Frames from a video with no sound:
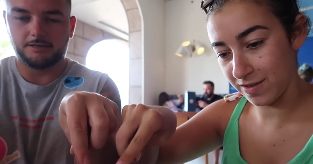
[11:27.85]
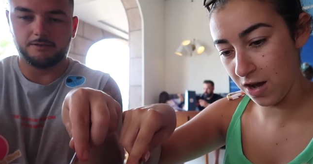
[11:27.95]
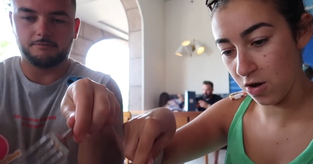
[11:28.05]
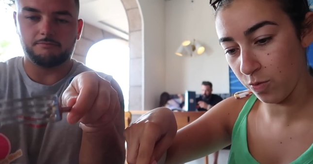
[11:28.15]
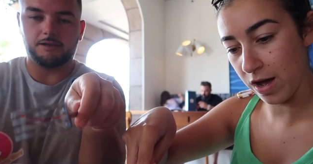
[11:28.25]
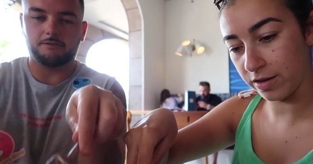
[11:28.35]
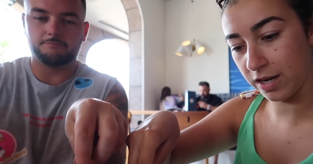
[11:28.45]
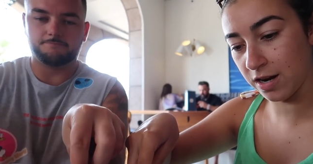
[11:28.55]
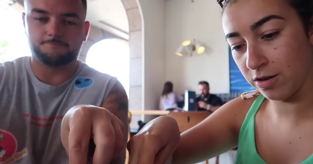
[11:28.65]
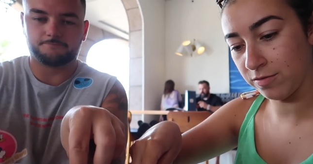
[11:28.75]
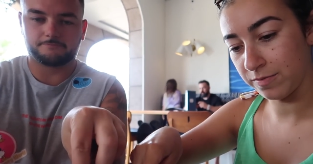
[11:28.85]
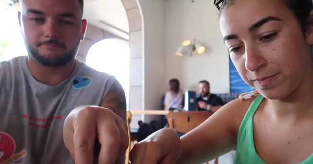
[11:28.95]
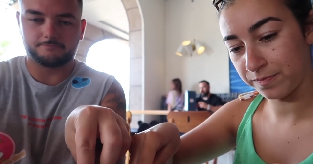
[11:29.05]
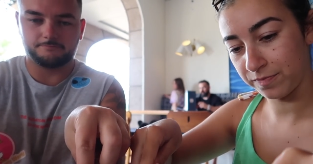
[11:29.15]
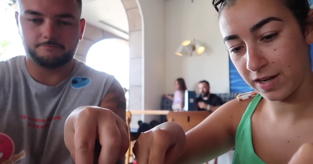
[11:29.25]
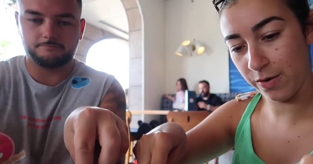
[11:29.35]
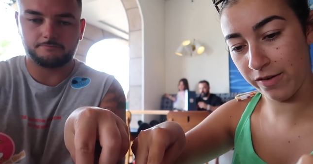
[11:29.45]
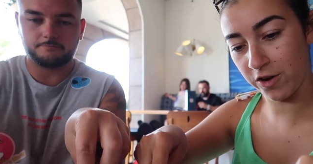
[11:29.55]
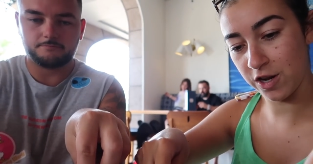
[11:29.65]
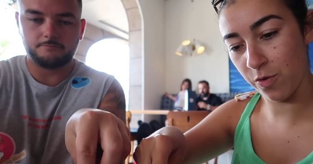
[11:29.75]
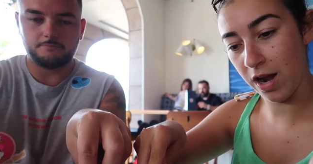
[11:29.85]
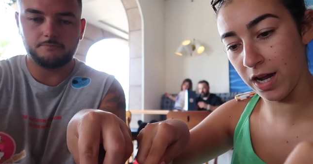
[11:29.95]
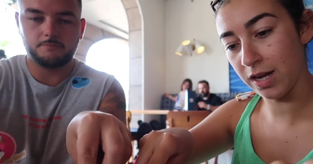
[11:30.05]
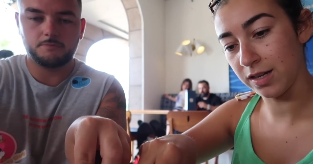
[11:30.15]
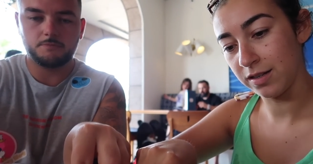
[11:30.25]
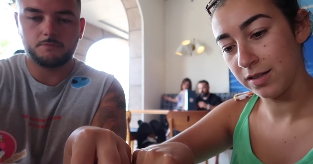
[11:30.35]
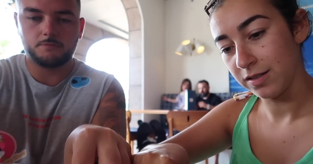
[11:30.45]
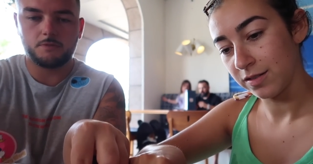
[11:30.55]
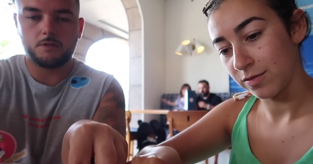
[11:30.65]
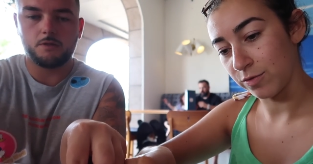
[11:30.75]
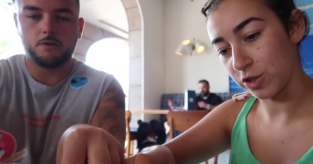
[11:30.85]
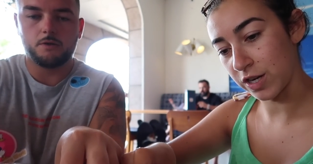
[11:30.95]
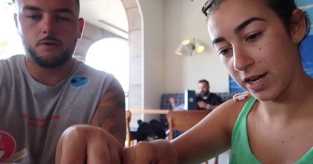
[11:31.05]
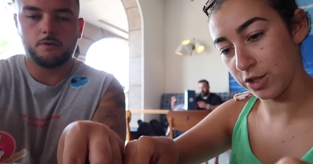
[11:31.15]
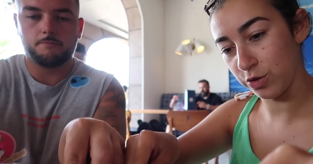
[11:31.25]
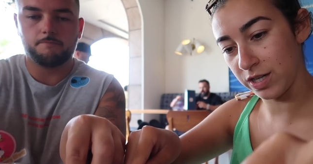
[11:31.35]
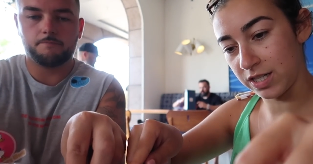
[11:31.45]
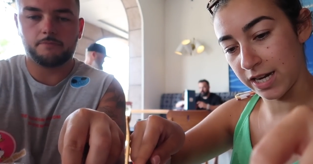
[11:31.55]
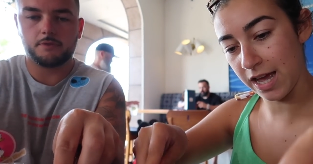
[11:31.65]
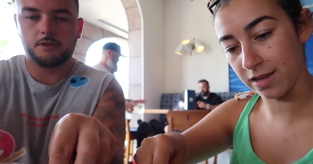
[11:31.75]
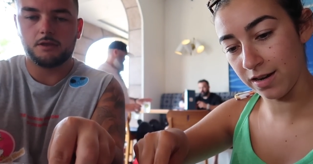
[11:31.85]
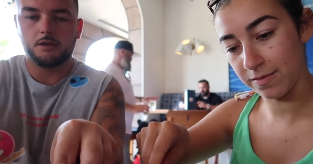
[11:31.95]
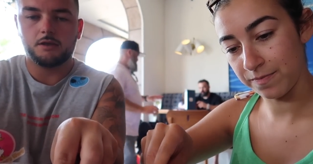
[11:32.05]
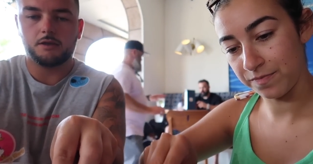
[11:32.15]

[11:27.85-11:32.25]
Speaker 1: Oh, well, you know, however you wanna. Just kind of doing it together.